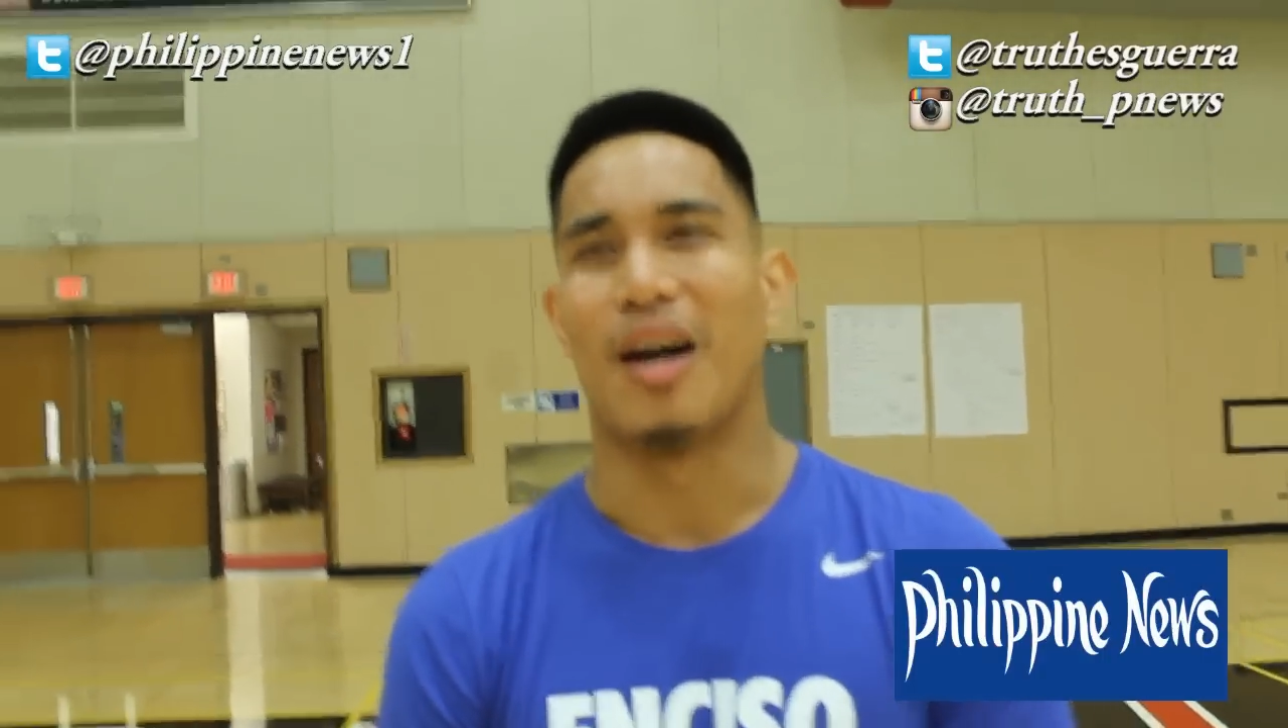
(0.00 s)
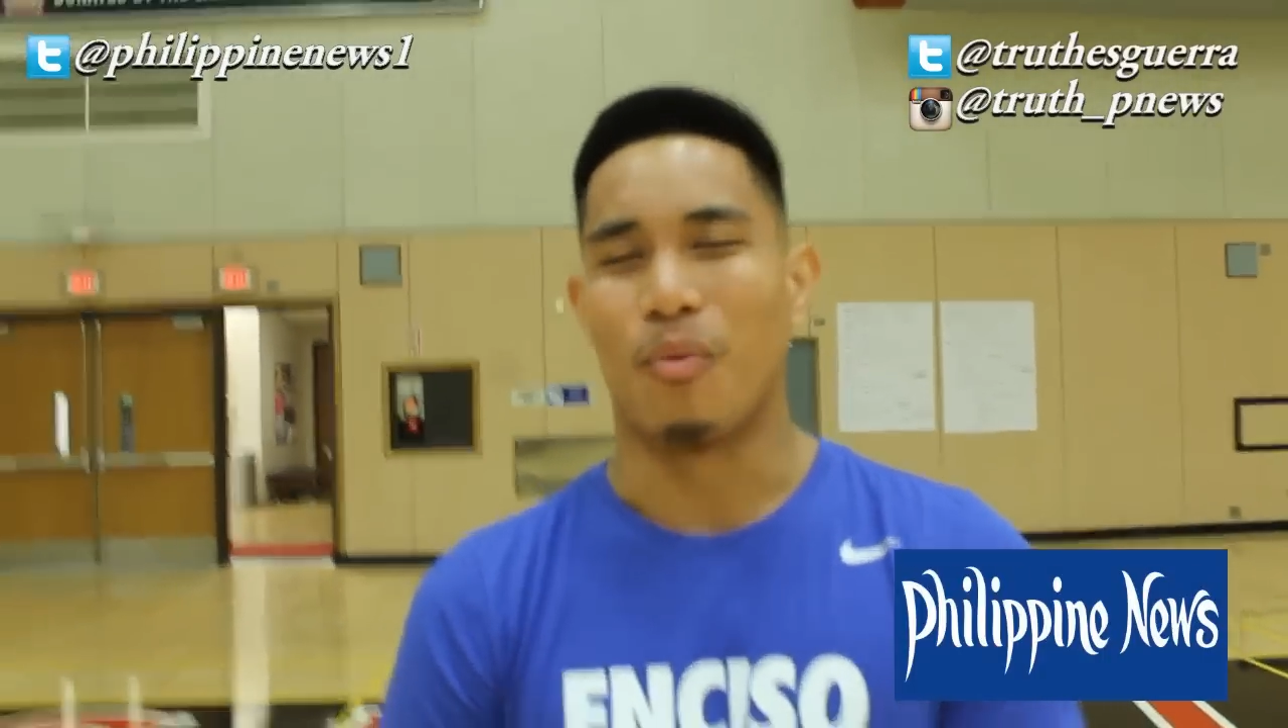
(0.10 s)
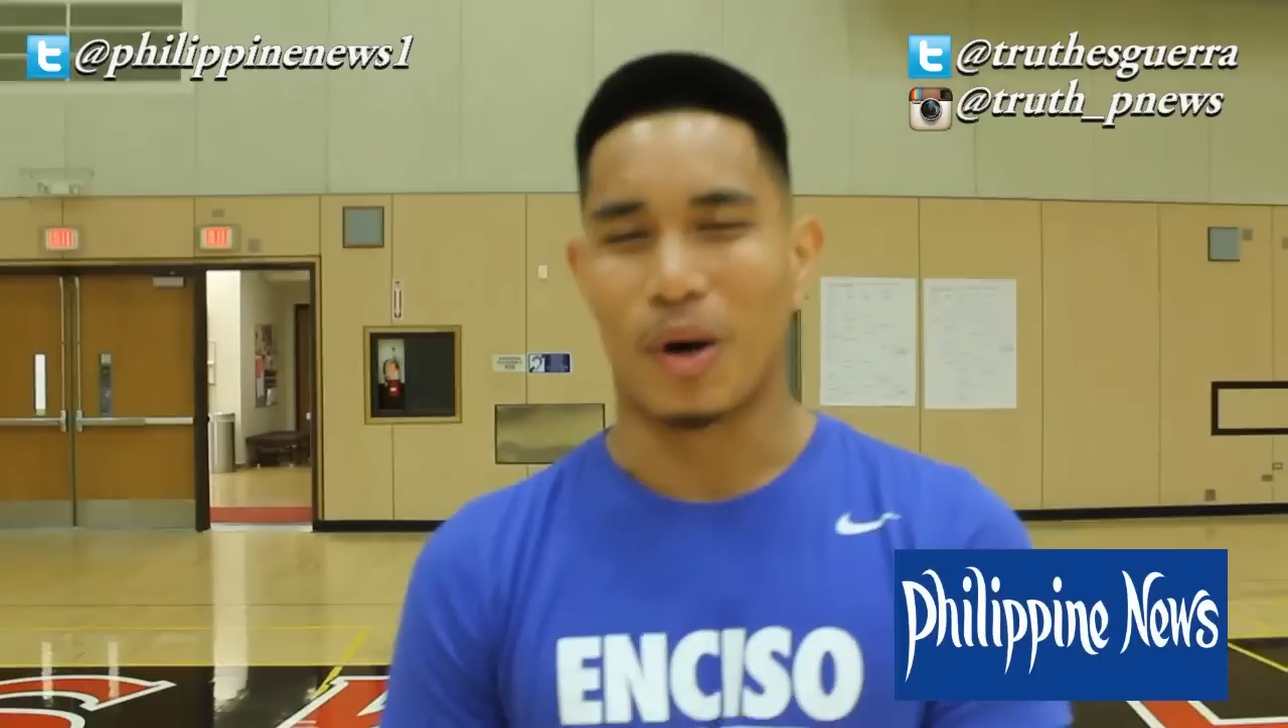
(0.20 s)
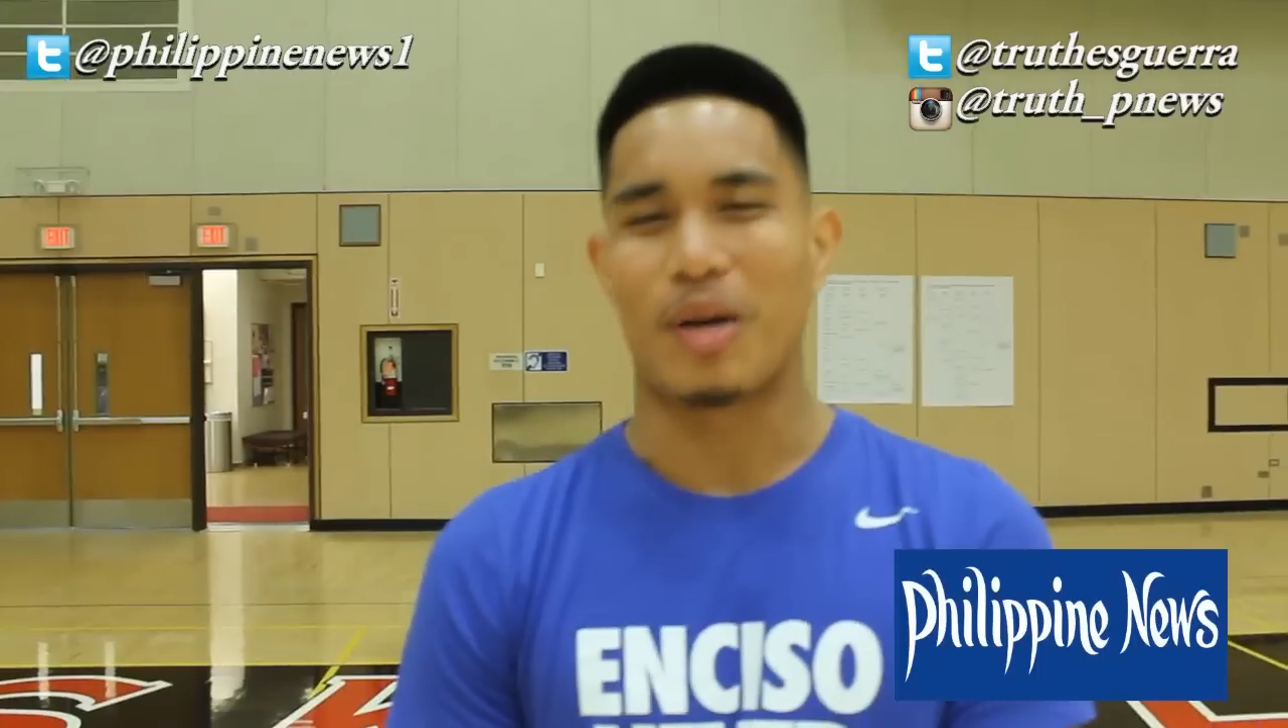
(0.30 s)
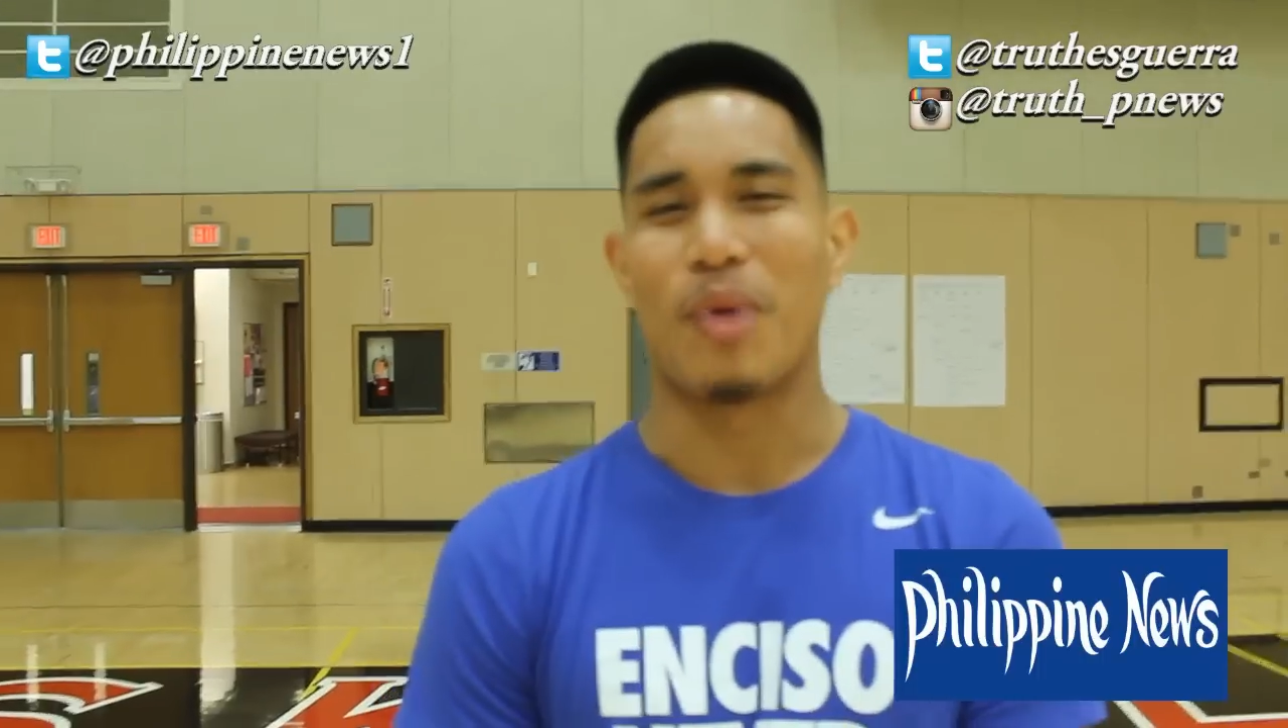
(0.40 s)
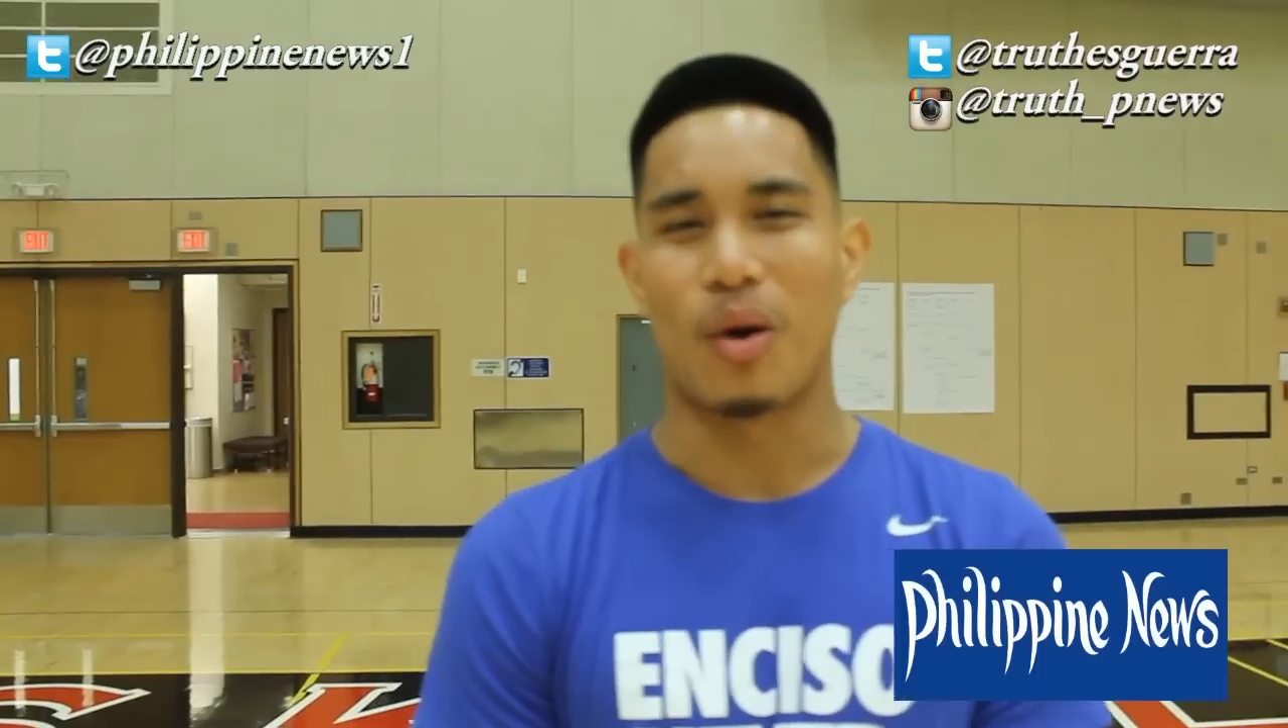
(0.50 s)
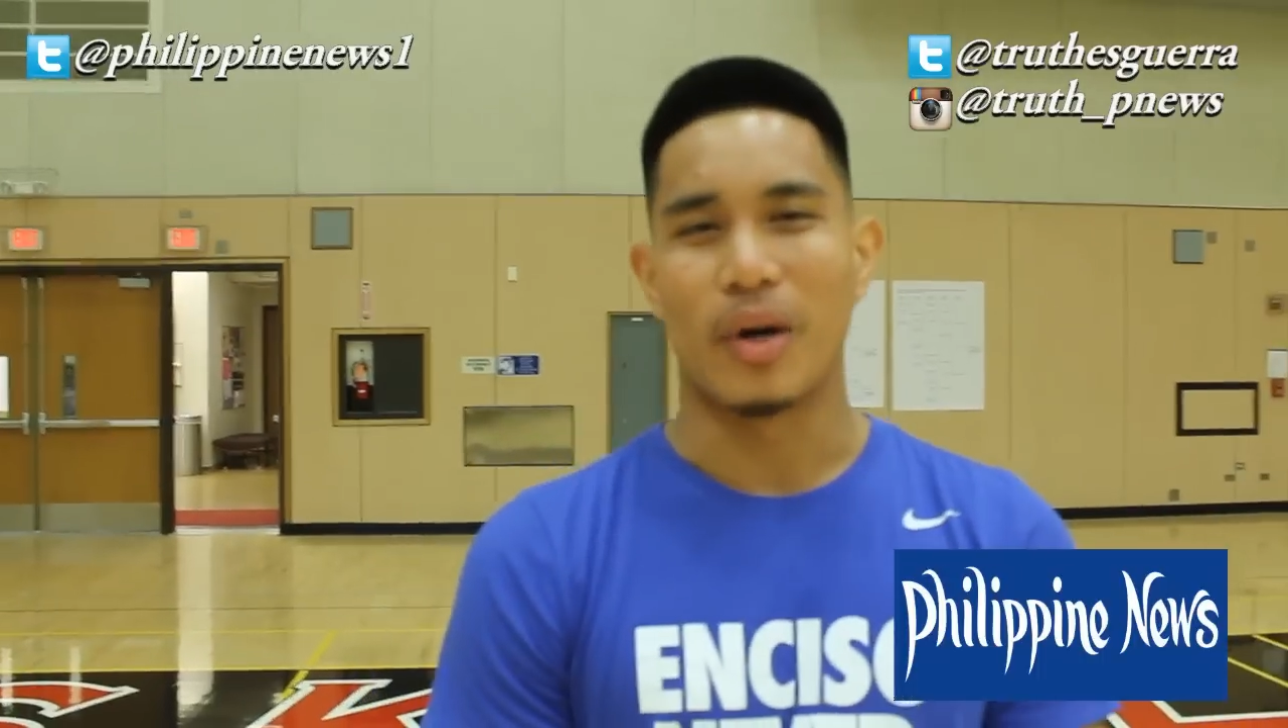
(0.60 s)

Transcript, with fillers: I'm working my